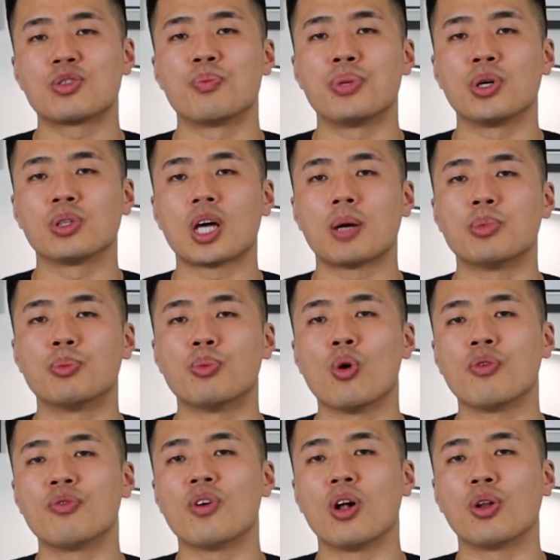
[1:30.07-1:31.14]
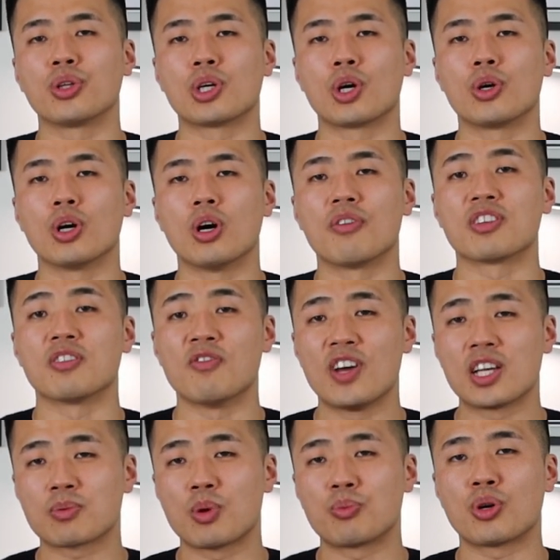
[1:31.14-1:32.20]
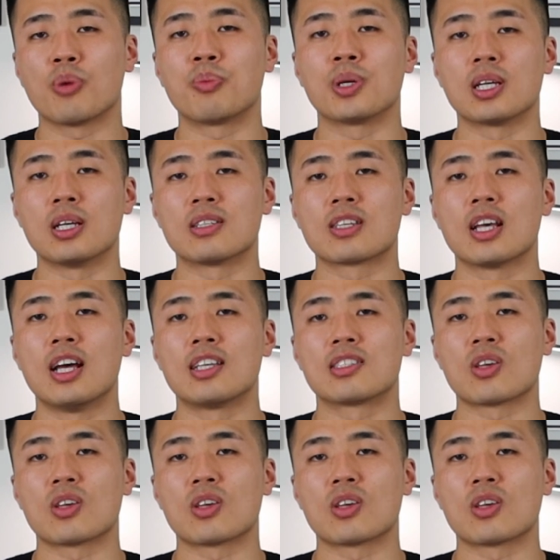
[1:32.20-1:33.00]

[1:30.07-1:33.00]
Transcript: to build up a portfolio of investment properties